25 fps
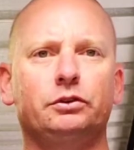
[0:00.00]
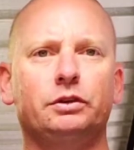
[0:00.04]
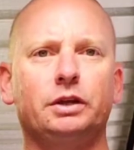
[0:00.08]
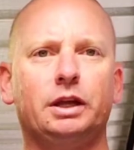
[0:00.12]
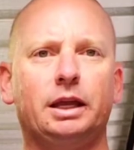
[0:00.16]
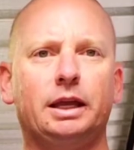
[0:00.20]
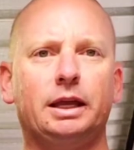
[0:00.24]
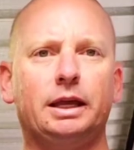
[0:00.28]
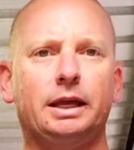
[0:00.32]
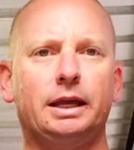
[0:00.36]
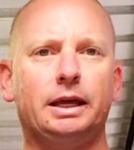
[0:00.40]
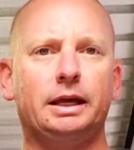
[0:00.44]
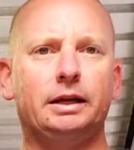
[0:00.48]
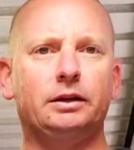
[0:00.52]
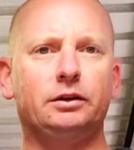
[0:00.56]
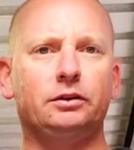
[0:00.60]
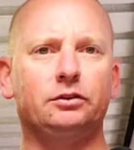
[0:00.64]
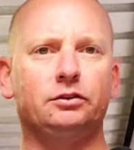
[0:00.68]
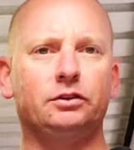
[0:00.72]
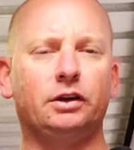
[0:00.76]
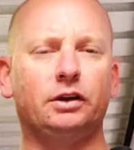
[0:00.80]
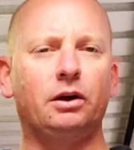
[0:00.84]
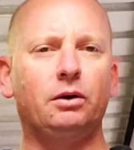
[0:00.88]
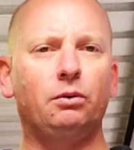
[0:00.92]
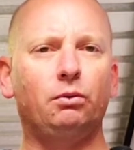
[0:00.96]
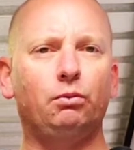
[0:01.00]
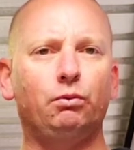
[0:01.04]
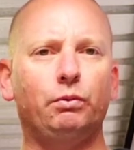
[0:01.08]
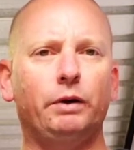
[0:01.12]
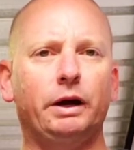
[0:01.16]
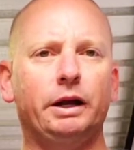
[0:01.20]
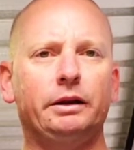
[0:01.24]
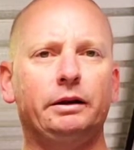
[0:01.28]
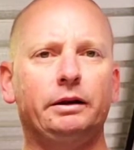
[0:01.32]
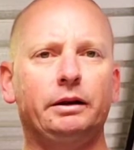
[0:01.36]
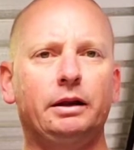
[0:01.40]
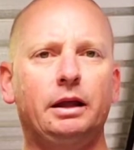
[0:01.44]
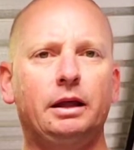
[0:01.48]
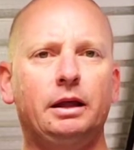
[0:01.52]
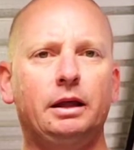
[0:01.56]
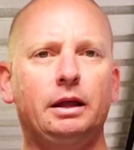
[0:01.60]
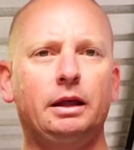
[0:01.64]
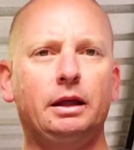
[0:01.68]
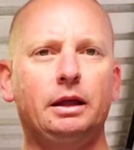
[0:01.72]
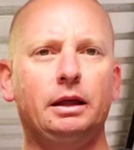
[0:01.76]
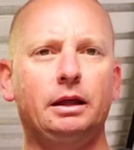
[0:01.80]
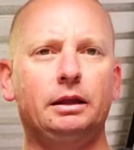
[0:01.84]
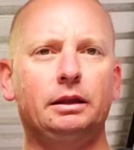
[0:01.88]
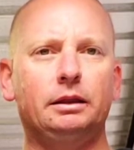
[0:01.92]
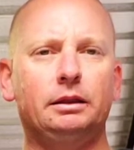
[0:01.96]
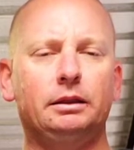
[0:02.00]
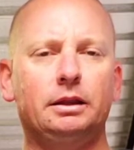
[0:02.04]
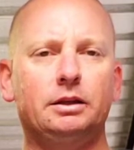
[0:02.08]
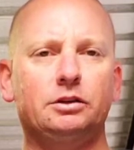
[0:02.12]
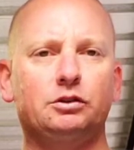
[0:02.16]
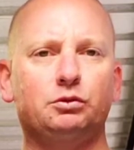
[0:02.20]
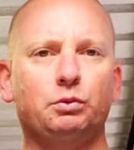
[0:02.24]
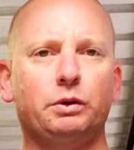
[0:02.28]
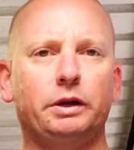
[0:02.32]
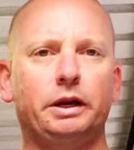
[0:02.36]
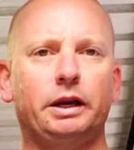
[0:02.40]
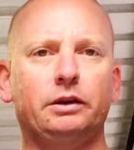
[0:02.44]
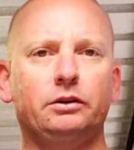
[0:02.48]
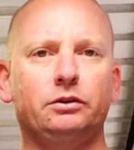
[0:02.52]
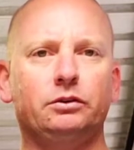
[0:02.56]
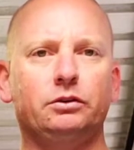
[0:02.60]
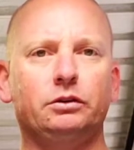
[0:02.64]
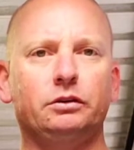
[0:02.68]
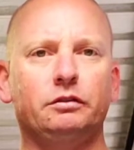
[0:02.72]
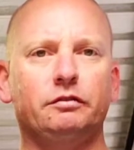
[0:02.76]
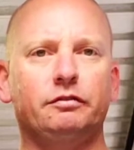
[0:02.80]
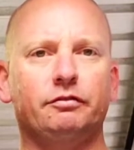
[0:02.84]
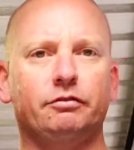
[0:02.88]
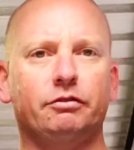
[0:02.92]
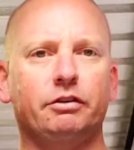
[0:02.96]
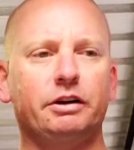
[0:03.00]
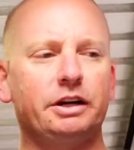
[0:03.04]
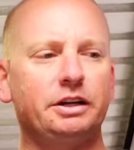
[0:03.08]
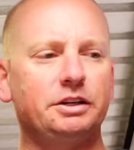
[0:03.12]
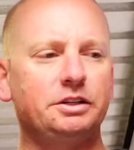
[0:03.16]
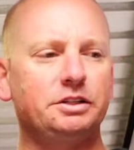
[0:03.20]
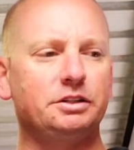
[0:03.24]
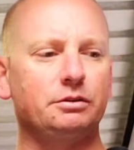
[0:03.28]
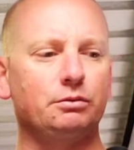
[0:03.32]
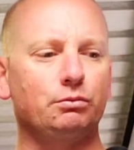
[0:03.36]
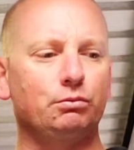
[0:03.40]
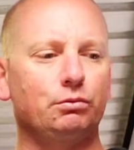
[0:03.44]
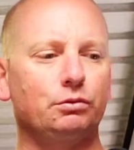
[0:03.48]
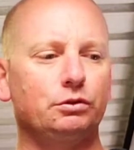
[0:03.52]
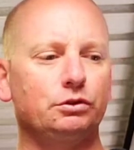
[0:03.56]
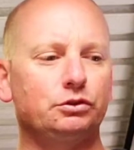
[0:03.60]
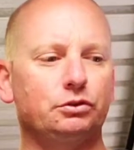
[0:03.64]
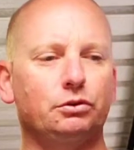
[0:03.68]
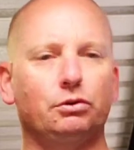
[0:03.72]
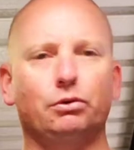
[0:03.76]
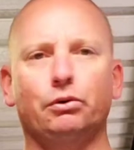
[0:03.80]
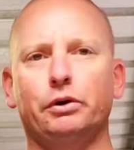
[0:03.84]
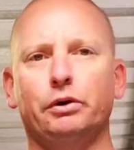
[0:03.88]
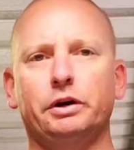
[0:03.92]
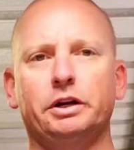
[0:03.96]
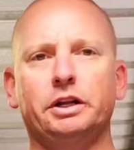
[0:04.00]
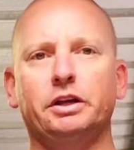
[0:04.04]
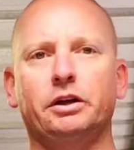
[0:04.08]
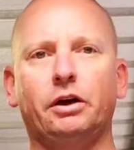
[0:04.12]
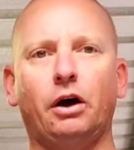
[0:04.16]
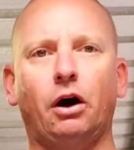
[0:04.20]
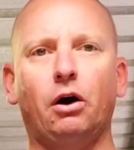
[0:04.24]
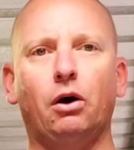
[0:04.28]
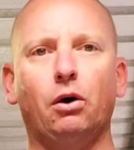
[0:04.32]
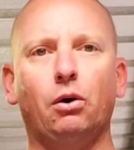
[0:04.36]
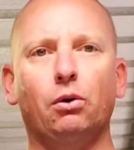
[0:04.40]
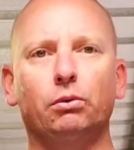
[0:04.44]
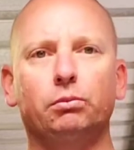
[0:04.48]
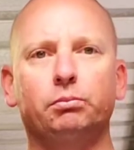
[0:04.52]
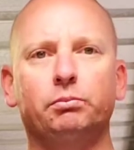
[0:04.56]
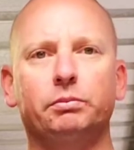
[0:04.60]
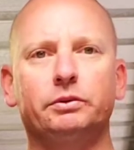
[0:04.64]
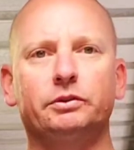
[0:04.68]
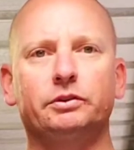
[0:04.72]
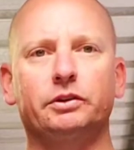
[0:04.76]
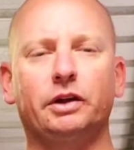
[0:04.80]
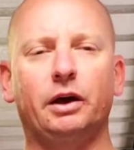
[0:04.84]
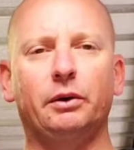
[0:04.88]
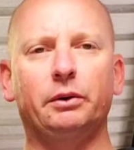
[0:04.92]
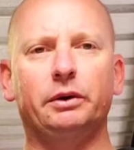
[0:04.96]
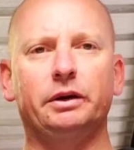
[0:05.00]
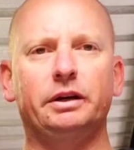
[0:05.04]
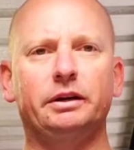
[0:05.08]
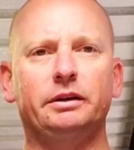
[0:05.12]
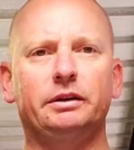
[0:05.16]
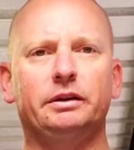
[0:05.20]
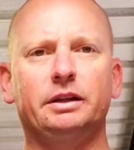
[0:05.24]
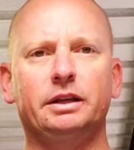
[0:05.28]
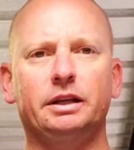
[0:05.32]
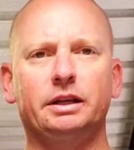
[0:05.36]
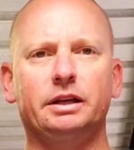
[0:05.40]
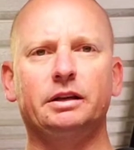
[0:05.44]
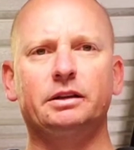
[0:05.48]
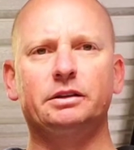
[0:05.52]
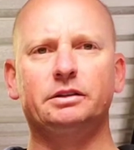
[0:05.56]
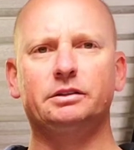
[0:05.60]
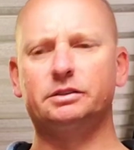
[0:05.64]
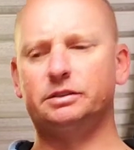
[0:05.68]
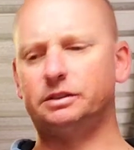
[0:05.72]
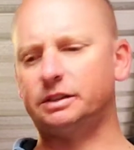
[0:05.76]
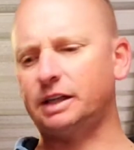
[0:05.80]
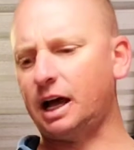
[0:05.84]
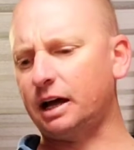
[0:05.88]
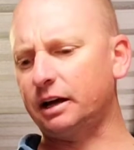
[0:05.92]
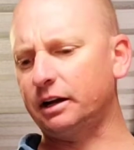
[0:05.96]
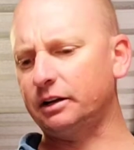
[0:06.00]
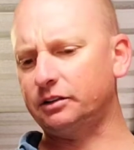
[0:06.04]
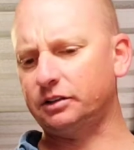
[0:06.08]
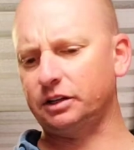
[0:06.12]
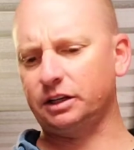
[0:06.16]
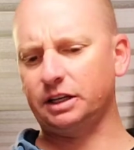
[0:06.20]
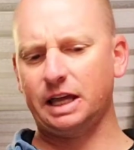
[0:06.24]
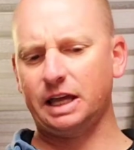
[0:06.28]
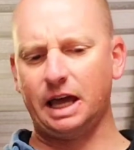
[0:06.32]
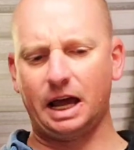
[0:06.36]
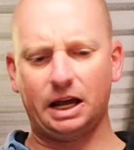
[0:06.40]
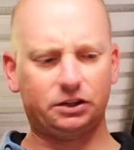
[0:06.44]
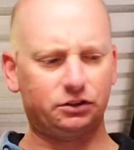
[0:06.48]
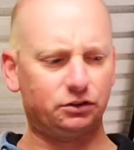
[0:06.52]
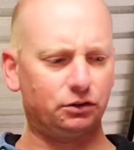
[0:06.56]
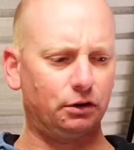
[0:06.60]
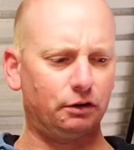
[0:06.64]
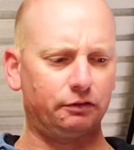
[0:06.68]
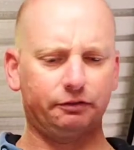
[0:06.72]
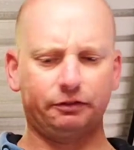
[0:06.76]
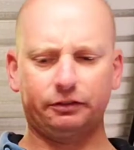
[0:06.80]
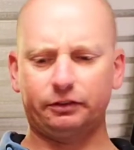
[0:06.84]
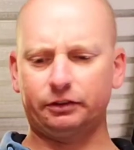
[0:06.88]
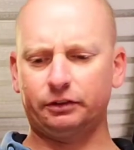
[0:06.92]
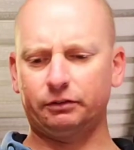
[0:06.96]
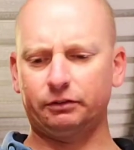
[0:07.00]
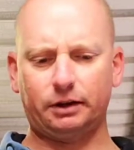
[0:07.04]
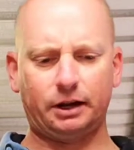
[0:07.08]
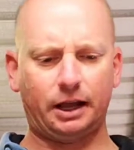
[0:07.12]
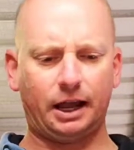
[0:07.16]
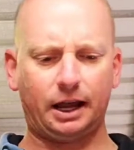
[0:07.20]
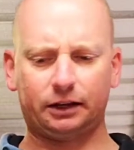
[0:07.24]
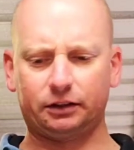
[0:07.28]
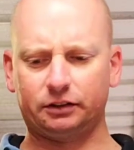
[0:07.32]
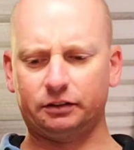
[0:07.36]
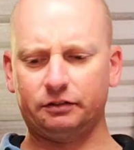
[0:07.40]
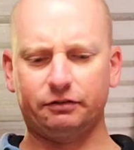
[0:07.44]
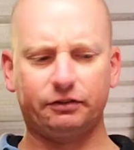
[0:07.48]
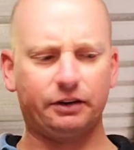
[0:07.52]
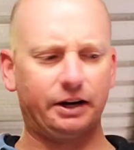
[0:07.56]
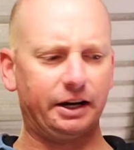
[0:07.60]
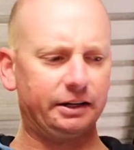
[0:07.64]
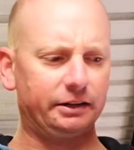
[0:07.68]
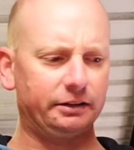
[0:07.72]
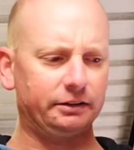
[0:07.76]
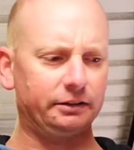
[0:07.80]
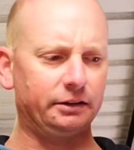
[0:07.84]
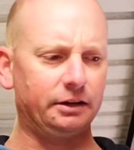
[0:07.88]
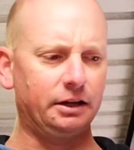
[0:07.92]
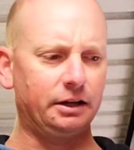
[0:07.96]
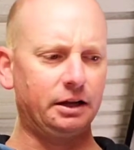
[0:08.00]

And so when this went into the fridge, it was already cold, so it had started to gas off and activate and